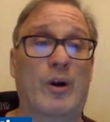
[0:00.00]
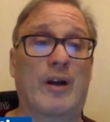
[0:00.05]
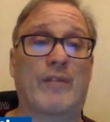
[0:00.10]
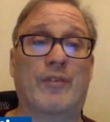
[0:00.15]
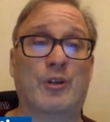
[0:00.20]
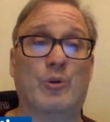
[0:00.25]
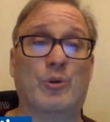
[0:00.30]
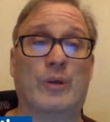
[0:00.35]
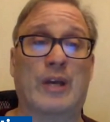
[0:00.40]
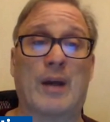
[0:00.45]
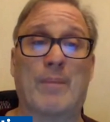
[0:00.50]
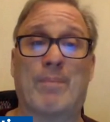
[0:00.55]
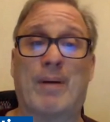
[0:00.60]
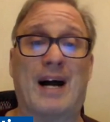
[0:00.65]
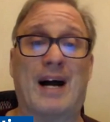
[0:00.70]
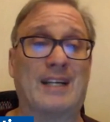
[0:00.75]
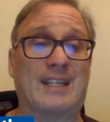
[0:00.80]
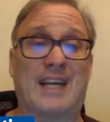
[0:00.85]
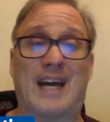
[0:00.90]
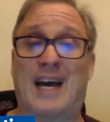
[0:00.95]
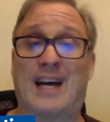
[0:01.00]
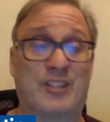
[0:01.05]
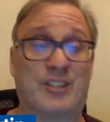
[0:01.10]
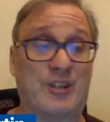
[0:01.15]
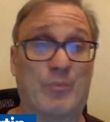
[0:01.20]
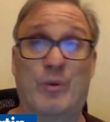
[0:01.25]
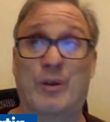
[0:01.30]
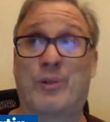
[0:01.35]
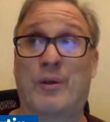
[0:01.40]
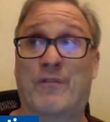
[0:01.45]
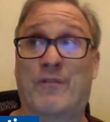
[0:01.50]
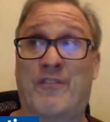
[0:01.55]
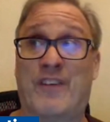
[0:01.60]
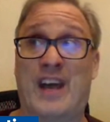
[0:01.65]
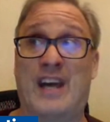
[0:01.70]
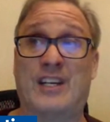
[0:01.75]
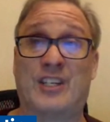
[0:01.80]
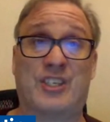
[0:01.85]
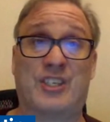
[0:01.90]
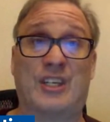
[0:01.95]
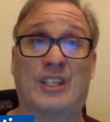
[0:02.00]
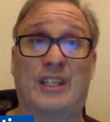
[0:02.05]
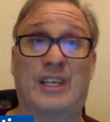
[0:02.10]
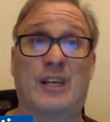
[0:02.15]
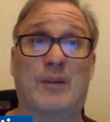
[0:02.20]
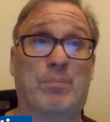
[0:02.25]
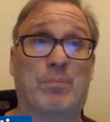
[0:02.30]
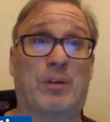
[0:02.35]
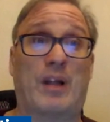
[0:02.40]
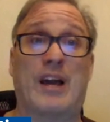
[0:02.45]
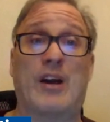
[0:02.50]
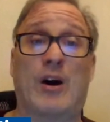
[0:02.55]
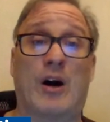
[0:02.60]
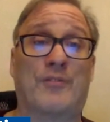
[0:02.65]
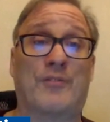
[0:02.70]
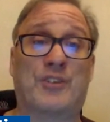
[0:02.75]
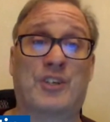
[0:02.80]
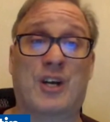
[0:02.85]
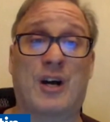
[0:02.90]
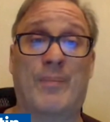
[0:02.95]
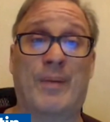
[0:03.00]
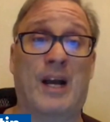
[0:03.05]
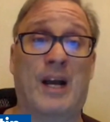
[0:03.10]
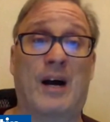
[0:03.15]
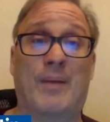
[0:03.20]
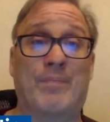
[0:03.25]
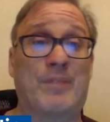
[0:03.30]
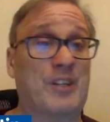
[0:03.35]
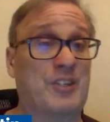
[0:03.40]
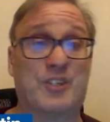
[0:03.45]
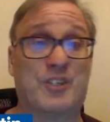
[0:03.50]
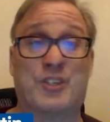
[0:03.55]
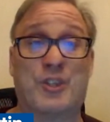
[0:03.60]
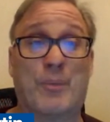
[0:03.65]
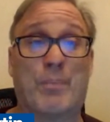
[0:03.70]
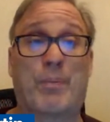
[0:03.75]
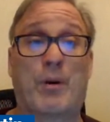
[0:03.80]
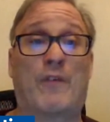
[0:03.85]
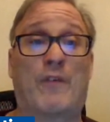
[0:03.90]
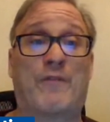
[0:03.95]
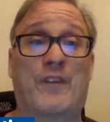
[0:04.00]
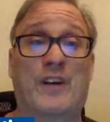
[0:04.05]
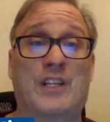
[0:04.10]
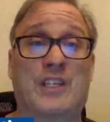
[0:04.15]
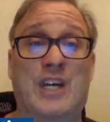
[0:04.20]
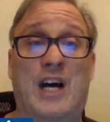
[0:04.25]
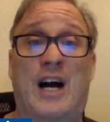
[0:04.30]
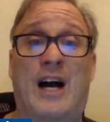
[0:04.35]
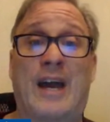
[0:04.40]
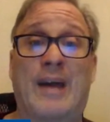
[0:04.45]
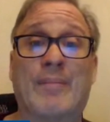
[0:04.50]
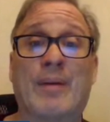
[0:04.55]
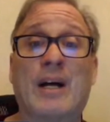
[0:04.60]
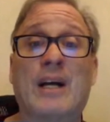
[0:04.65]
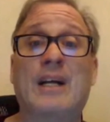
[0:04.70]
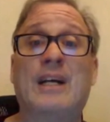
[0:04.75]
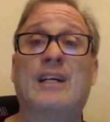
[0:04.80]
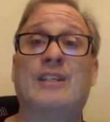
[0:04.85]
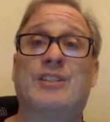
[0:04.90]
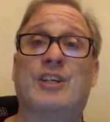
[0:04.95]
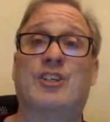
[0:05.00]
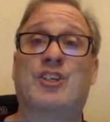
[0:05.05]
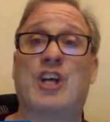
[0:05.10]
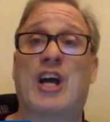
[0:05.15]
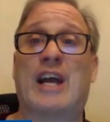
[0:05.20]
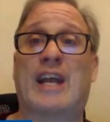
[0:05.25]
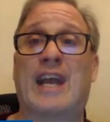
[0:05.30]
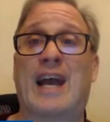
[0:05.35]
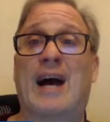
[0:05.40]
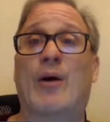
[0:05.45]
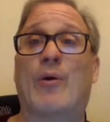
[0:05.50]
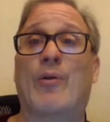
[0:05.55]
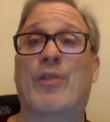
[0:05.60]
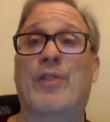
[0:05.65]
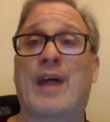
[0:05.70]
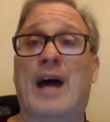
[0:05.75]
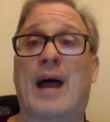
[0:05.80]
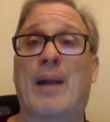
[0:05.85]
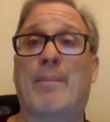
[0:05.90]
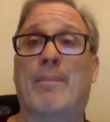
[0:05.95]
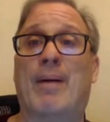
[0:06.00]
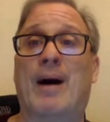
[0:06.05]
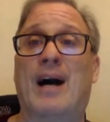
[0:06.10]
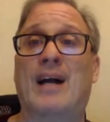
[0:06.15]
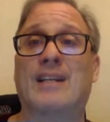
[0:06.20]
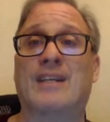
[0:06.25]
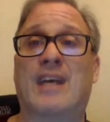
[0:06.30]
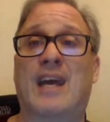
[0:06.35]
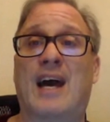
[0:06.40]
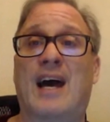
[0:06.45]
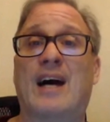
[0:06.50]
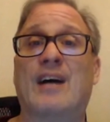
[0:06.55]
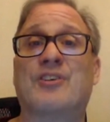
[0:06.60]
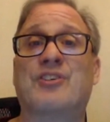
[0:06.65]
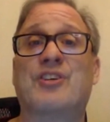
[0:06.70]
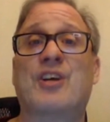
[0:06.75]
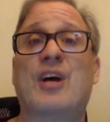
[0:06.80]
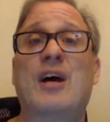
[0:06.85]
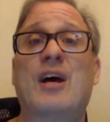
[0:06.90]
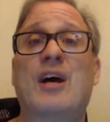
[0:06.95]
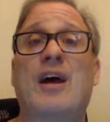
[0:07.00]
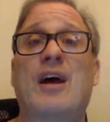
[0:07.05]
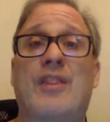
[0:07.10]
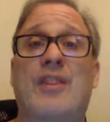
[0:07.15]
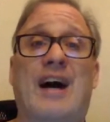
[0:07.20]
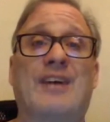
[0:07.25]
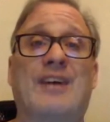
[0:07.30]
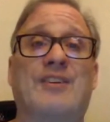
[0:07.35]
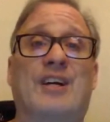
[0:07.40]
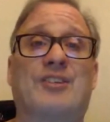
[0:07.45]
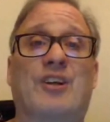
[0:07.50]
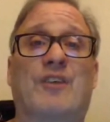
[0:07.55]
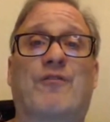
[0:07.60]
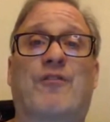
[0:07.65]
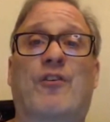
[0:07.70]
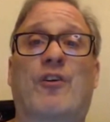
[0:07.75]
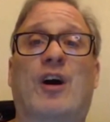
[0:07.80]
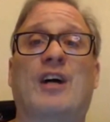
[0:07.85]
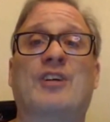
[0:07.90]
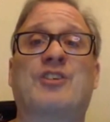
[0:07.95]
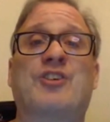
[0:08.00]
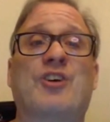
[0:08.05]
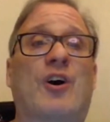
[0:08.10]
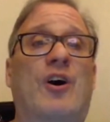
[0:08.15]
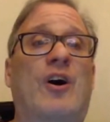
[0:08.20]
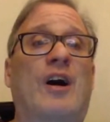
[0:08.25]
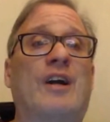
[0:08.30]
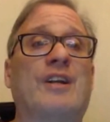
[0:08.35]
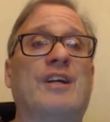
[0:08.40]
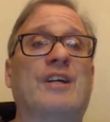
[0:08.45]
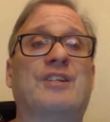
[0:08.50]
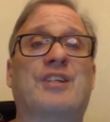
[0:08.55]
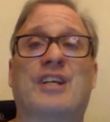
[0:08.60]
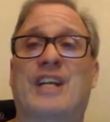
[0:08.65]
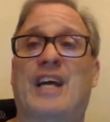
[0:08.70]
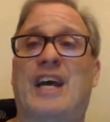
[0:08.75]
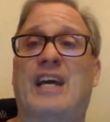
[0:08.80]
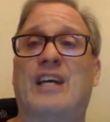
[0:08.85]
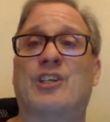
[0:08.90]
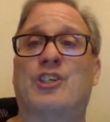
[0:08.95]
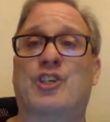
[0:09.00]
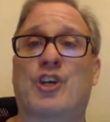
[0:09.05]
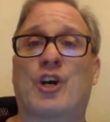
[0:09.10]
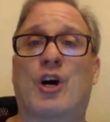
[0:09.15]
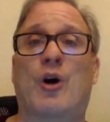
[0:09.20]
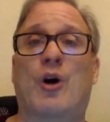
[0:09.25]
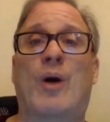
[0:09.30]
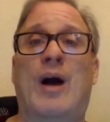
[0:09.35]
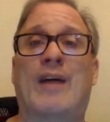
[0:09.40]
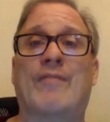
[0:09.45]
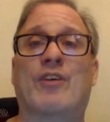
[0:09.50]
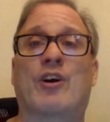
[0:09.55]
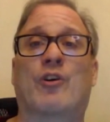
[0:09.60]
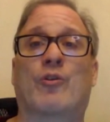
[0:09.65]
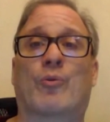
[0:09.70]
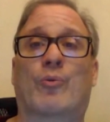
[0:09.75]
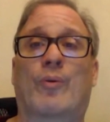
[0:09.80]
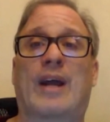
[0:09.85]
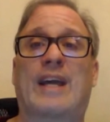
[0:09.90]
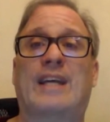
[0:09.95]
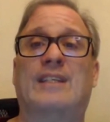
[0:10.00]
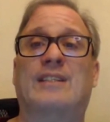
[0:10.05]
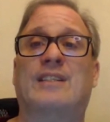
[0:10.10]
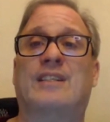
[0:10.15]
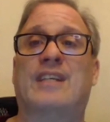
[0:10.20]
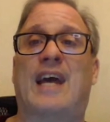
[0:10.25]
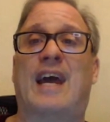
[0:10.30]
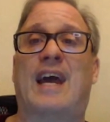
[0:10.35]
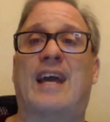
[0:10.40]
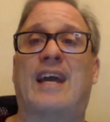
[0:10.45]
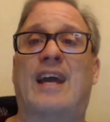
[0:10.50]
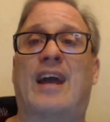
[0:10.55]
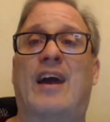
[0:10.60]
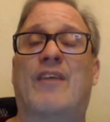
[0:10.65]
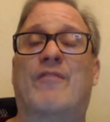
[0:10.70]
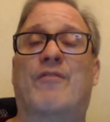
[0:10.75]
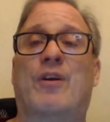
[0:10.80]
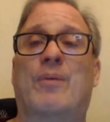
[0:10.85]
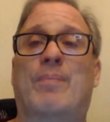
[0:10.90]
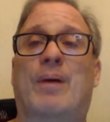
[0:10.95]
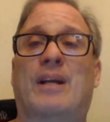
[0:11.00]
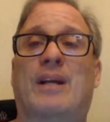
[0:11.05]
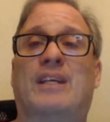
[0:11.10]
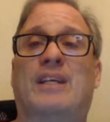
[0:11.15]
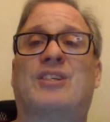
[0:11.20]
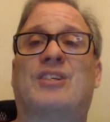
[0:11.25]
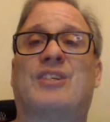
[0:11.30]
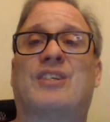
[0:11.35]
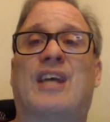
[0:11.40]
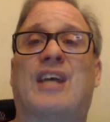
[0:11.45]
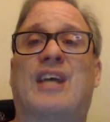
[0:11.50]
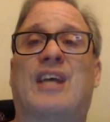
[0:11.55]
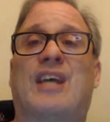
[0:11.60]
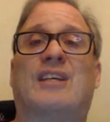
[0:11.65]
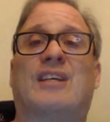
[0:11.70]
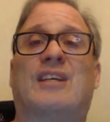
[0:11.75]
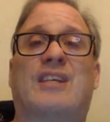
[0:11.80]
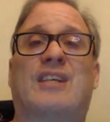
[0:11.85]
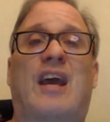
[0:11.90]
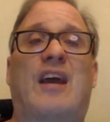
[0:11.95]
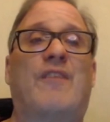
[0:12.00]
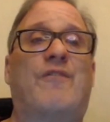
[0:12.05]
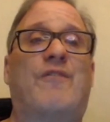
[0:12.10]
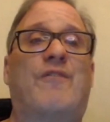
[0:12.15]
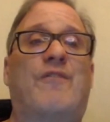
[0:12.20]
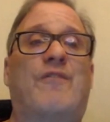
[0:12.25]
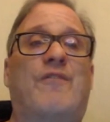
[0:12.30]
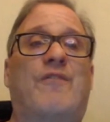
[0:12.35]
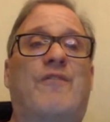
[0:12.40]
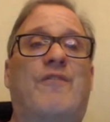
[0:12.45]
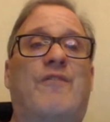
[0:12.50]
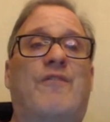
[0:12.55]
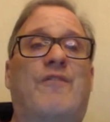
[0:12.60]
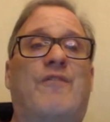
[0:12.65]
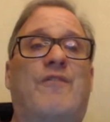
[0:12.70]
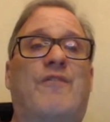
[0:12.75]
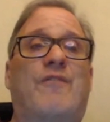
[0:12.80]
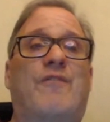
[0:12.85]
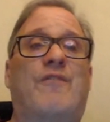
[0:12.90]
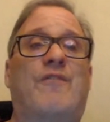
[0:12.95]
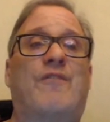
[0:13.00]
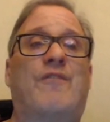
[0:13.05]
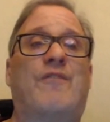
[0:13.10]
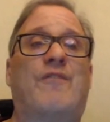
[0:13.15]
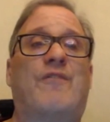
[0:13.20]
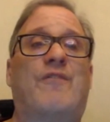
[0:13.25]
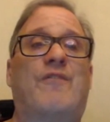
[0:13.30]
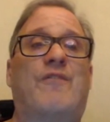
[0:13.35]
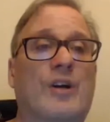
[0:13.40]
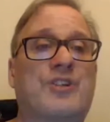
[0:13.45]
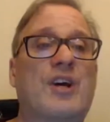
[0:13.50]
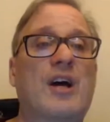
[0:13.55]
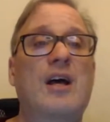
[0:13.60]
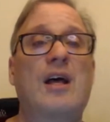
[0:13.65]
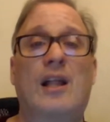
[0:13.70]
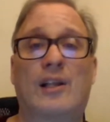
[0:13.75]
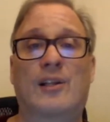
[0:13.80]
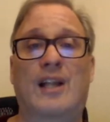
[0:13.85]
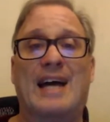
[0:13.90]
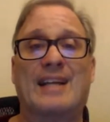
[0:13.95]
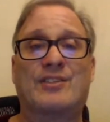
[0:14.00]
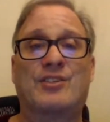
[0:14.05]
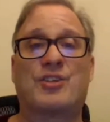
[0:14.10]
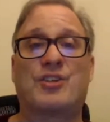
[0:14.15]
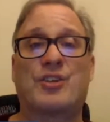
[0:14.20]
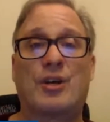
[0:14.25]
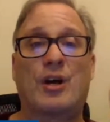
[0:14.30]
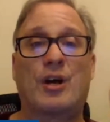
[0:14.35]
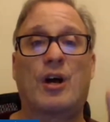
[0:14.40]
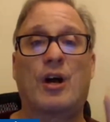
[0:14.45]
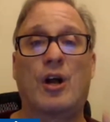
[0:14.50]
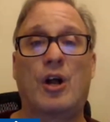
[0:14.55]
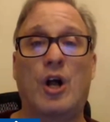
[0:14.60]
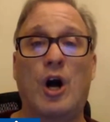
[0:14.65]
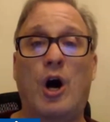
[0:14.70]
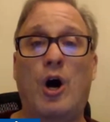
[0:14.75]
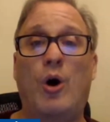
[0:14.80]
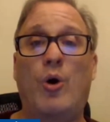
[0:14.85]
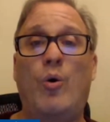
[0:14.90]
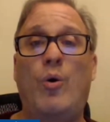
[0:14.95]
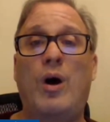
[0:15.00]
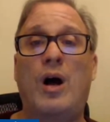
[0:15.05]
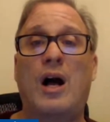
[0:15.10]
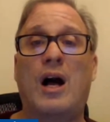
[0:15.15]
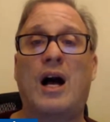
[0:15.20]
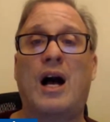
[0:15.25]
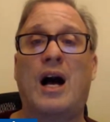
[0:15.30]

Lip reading: wherever you get podcasts. And with the Fantasy League playoffs coming up, this is the perfect time to check out that podcast. That does it for us on today's show. Have a great day, everybody. Stay safe. And of course, let go,